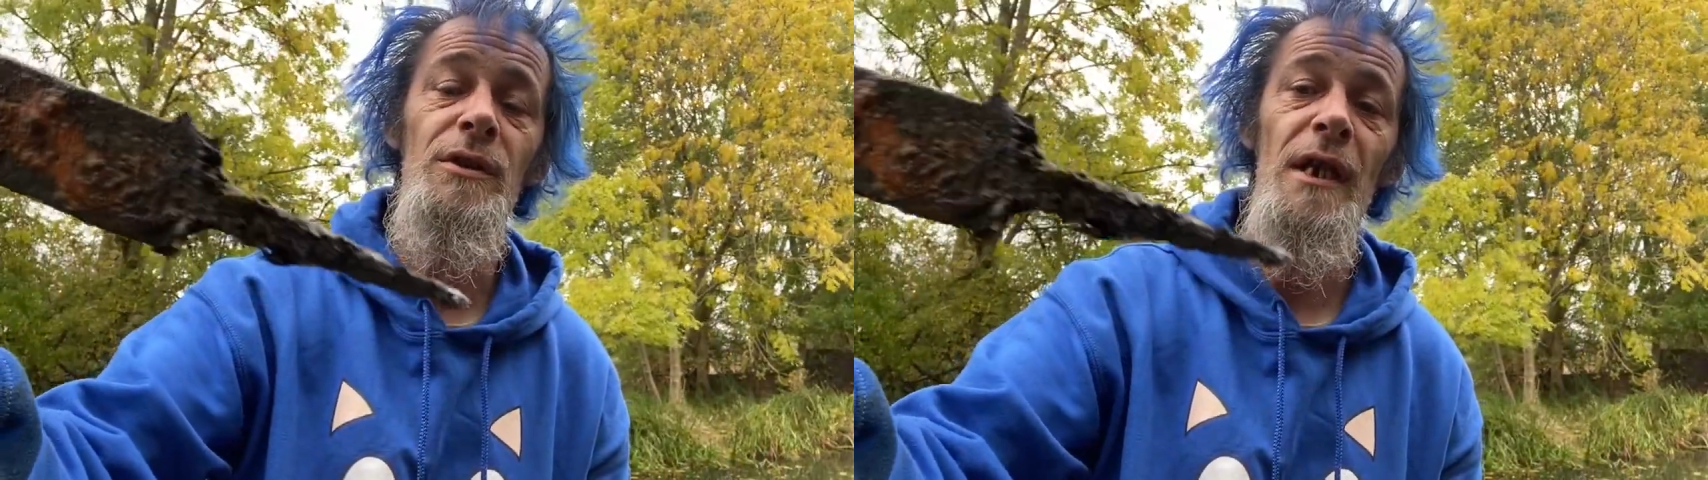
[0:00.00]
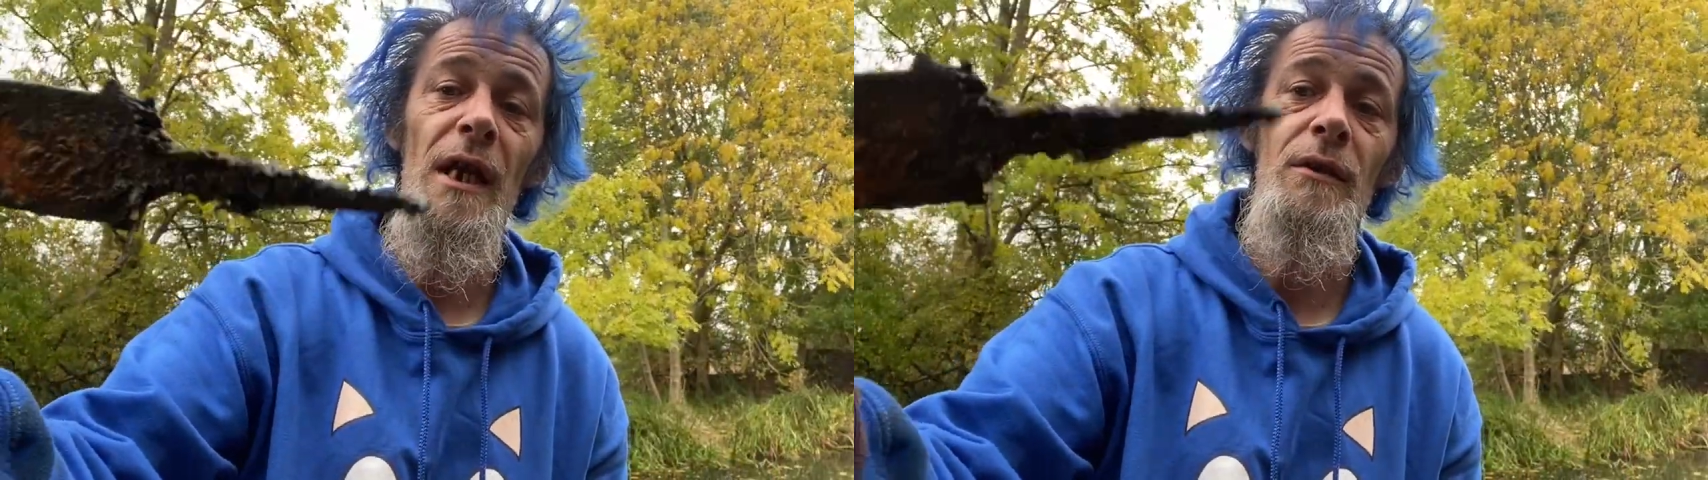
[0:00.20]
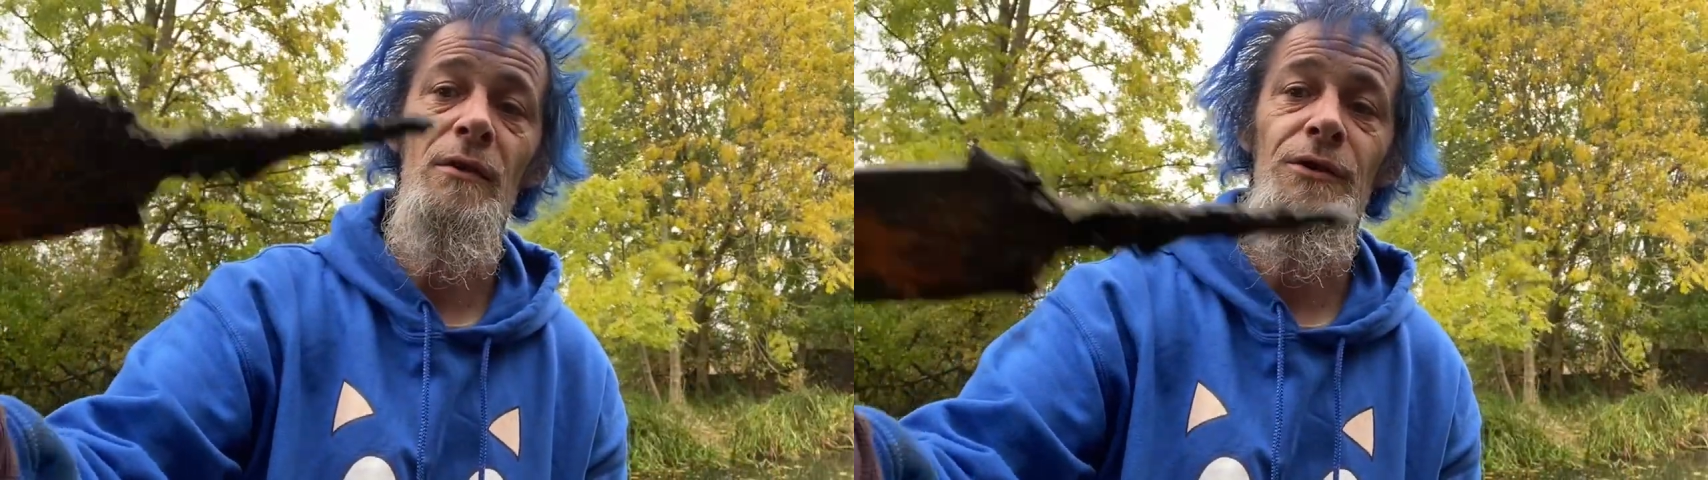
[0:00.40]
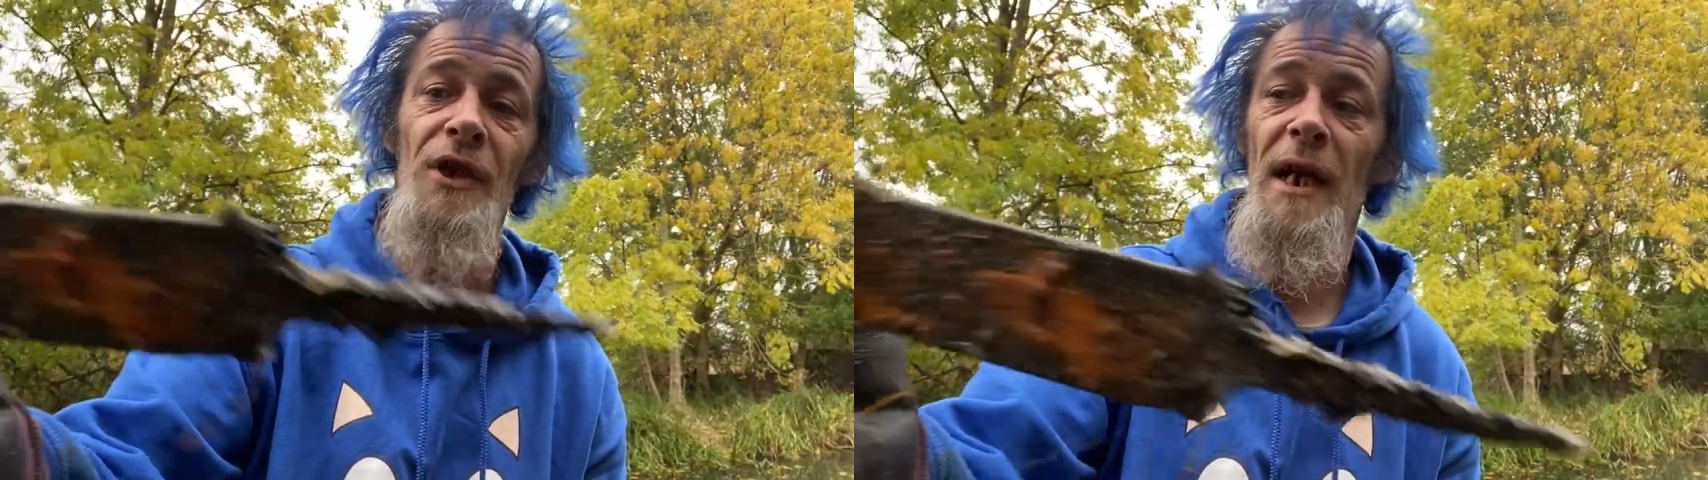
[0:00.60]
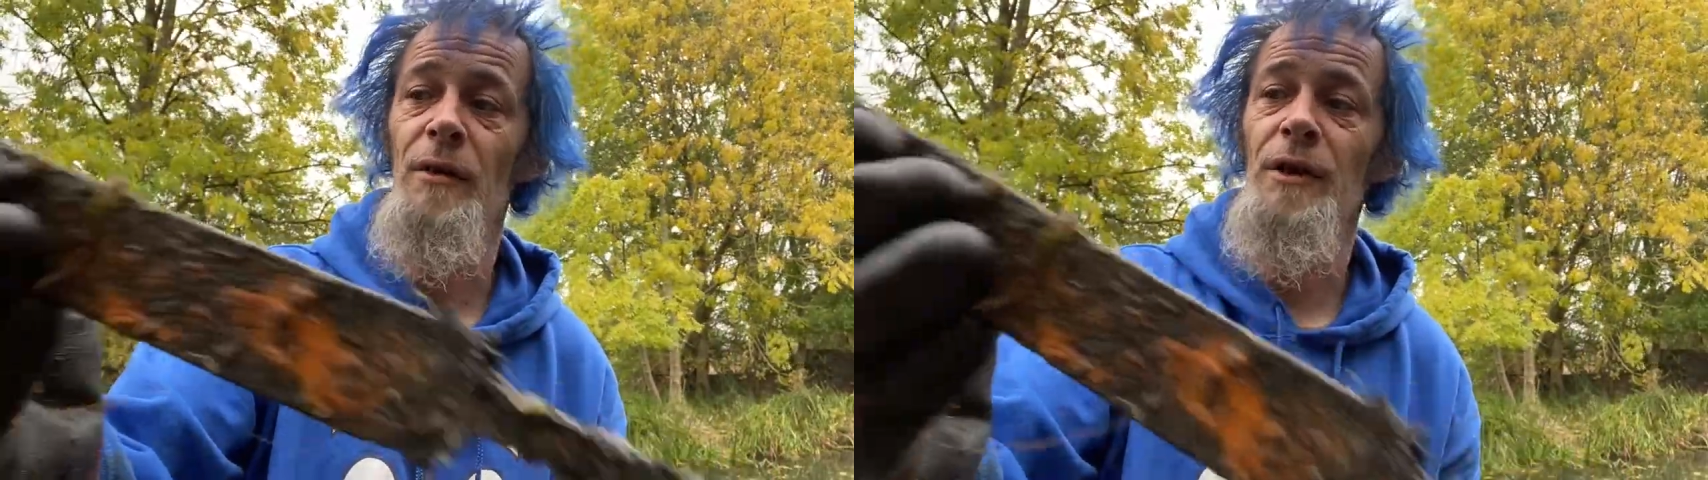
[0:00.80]
again, got the
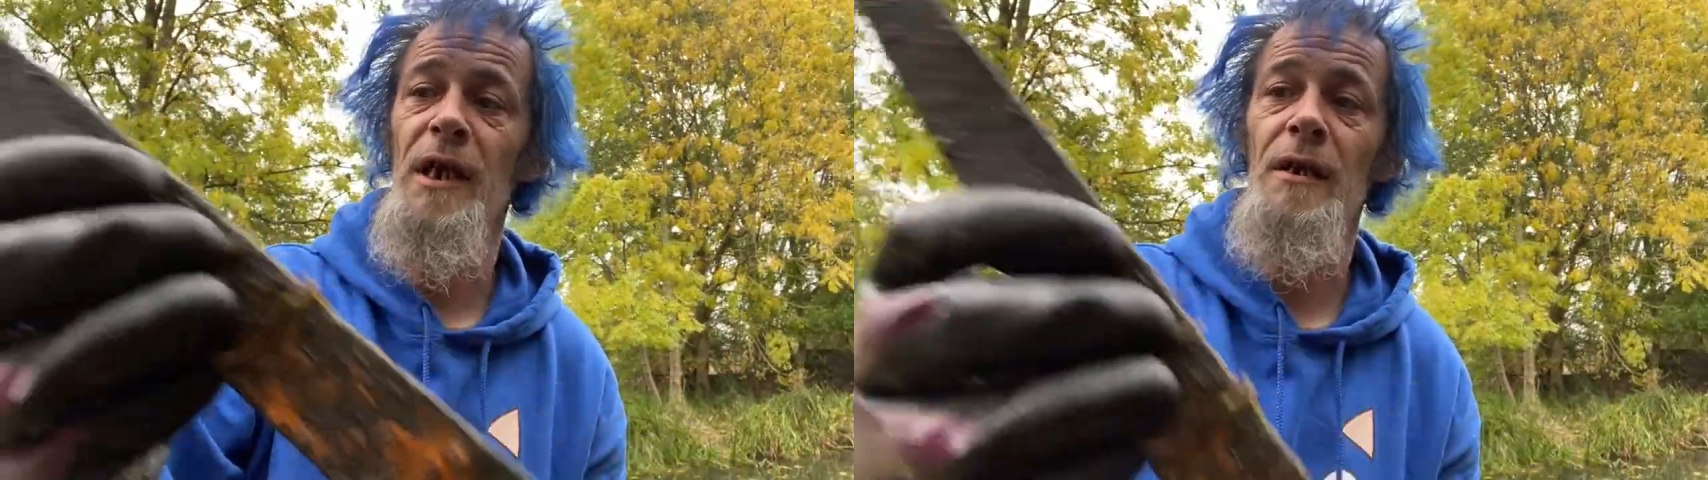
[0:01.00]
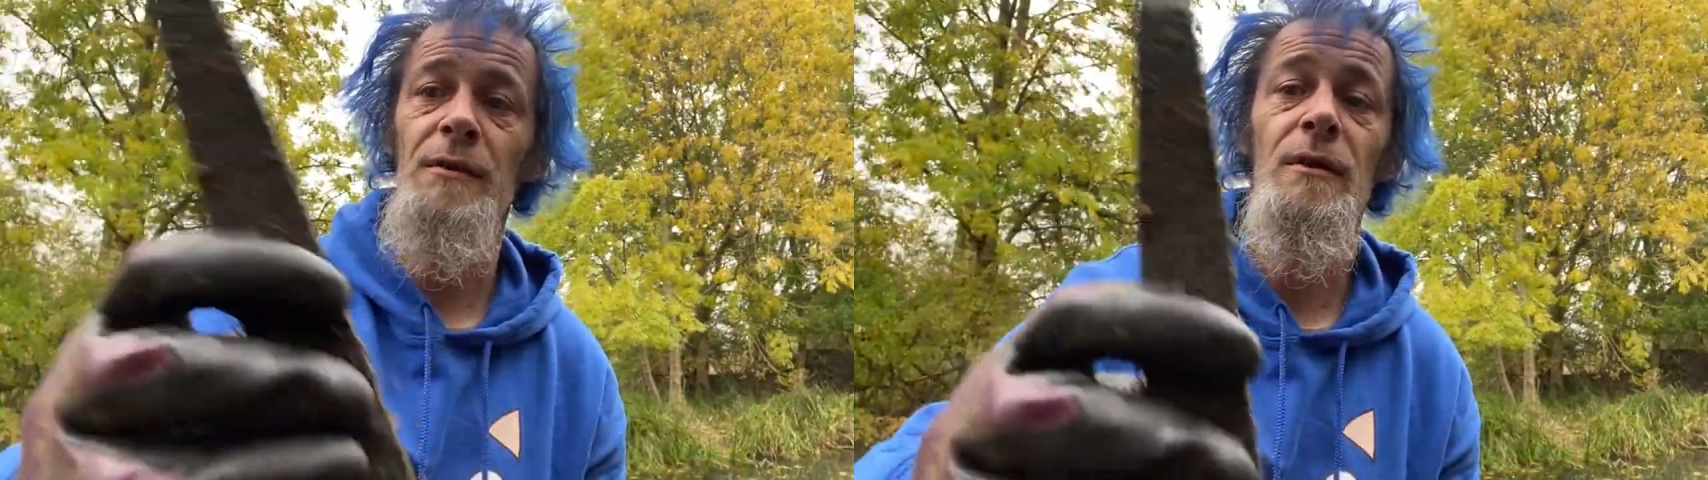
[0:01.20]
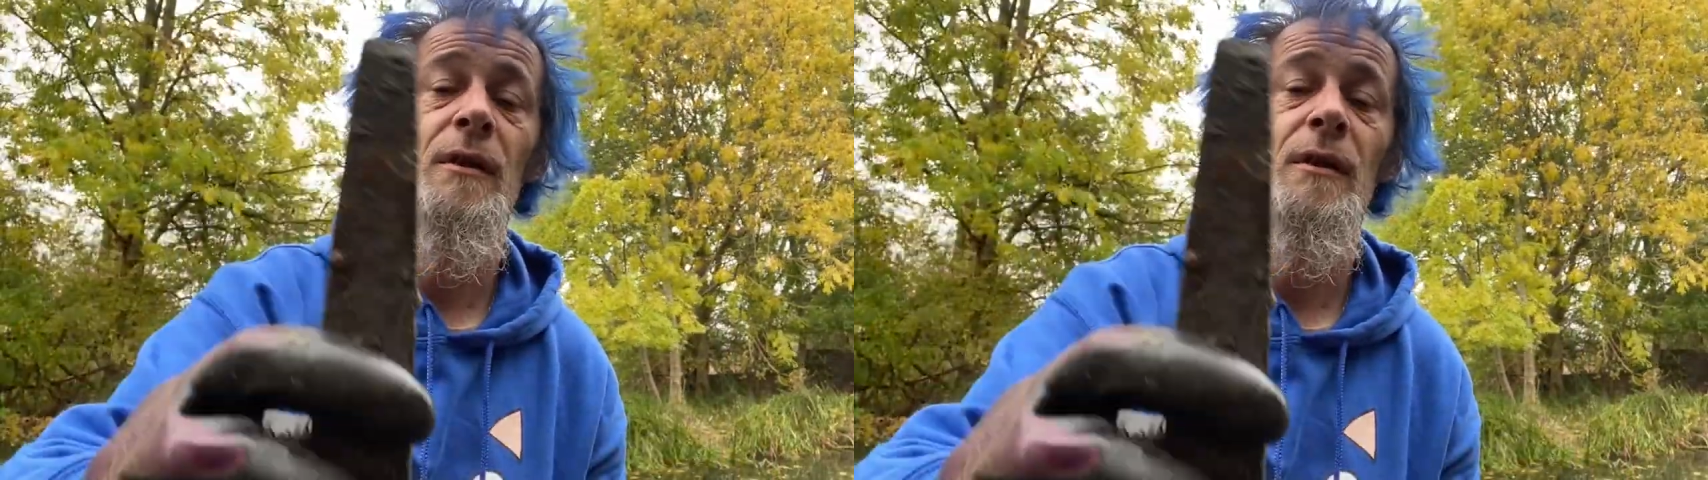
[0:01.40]
tang on the end.